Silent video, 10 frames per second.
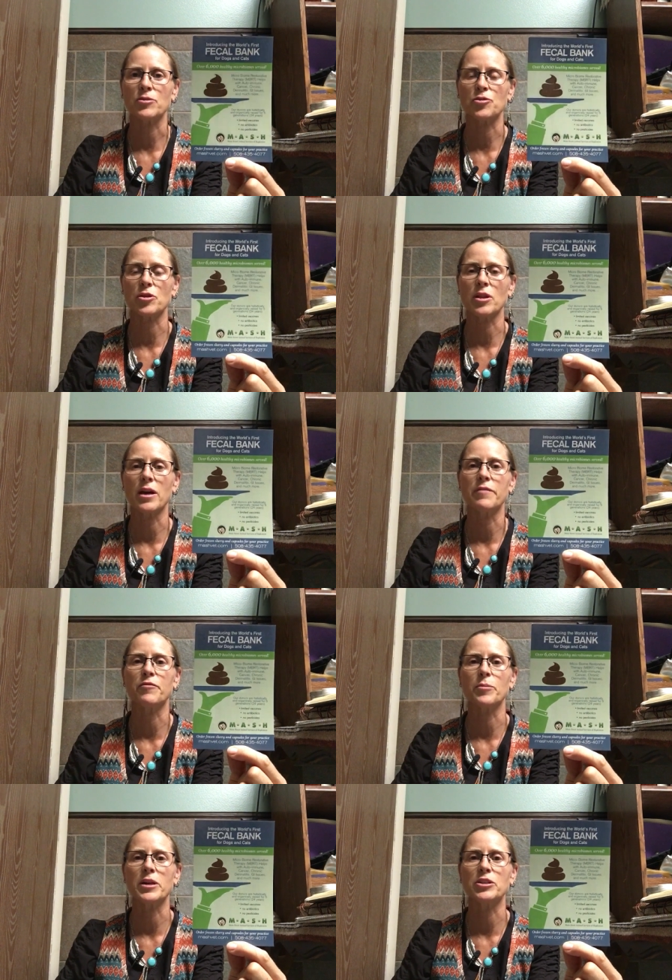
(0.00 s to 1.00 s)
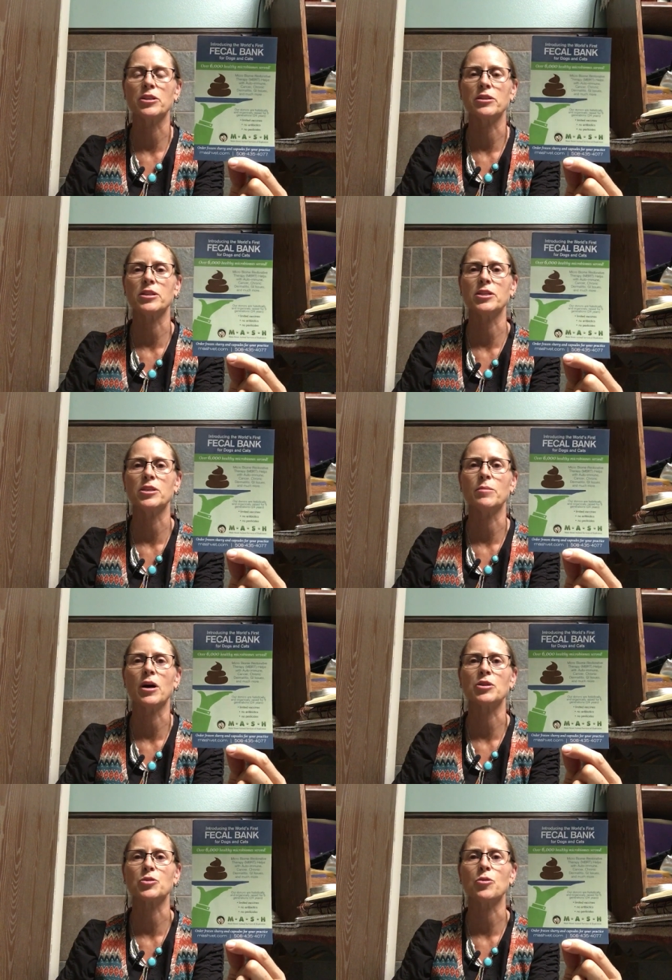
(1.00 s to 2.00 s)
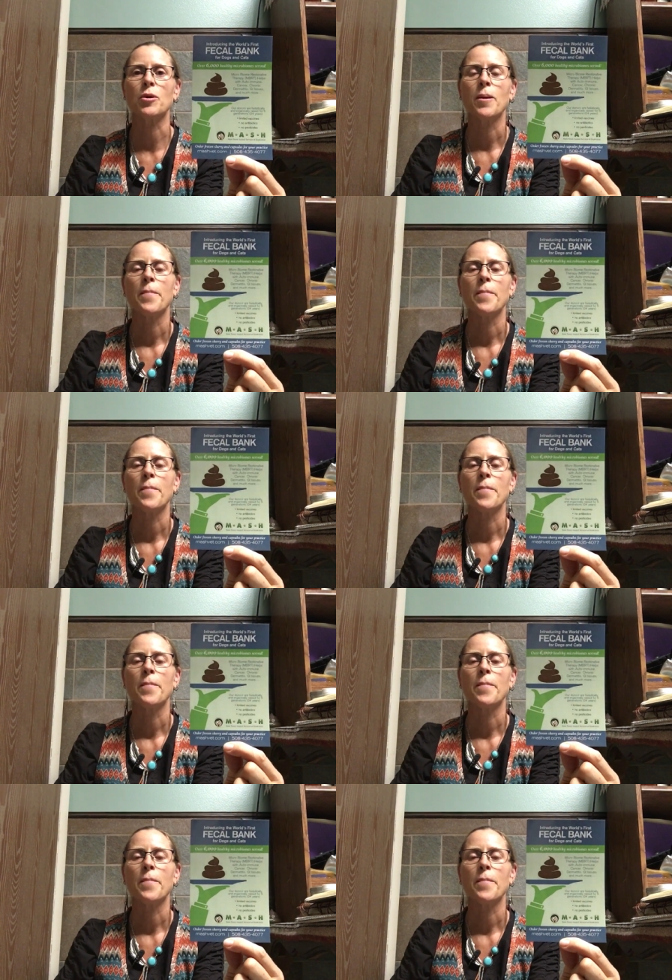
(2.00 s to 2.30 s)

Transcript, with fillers: there's a lot of information in the teaching module,